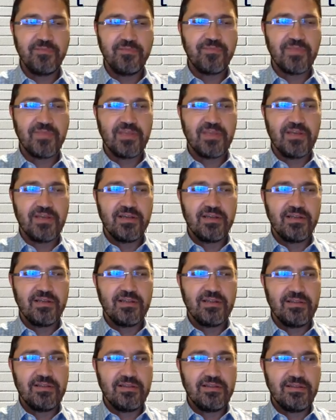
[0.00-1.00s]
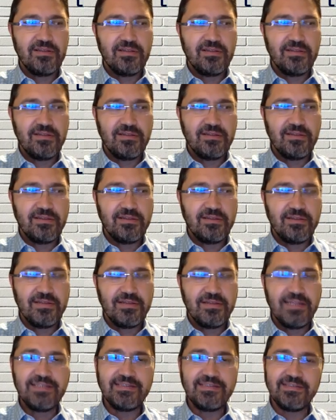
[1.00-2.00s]
So
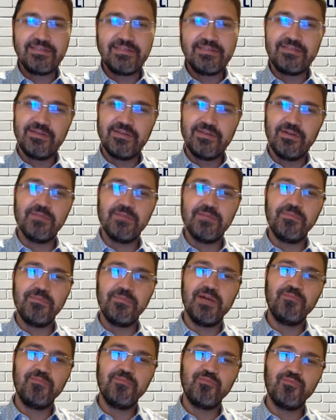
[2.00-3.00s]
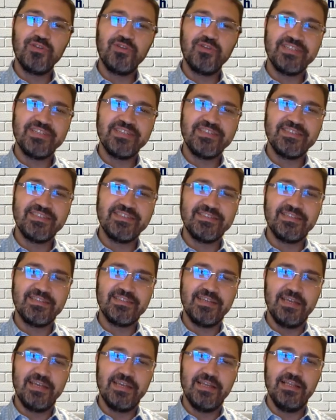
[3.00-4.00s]
let's talk about
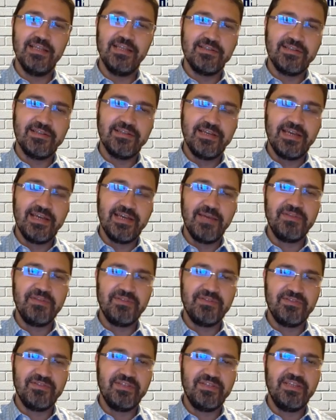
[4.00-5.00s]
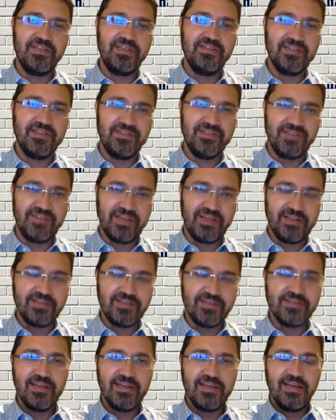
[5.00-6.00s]
processes a bit in
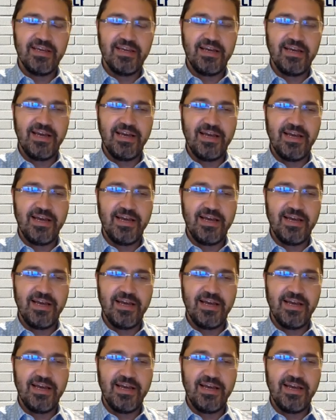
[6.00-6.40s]
details.